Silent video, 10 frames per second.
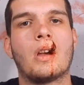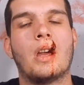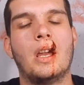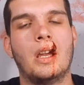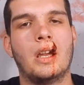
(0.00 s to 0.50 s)

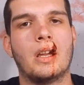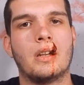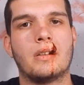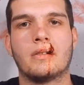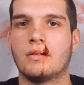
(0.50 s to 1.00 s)

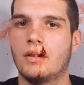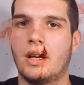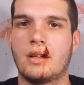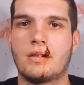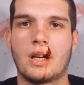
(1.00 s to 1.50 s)
and
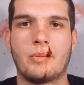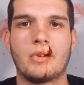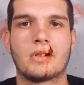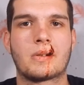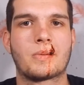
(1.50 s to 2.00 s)
like, comment,
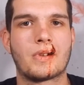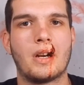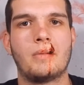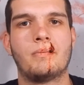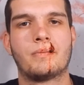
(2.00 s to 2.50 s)
and
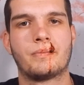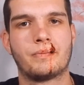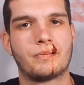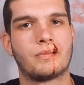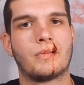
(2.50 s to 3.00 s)
subscribe.
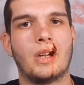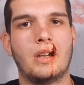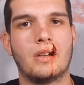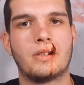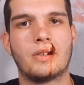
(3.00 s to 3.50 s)

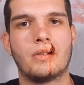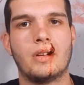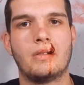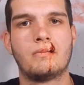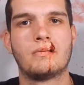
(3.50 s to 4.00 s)
And until
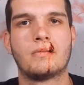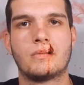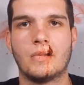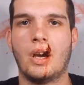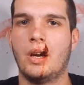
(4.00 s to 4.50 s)
then,
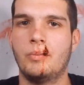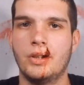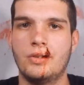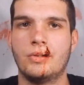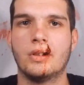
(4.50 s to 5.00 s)
I
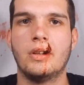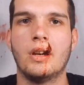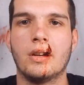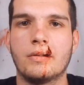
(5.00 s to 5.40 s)
bid you good day.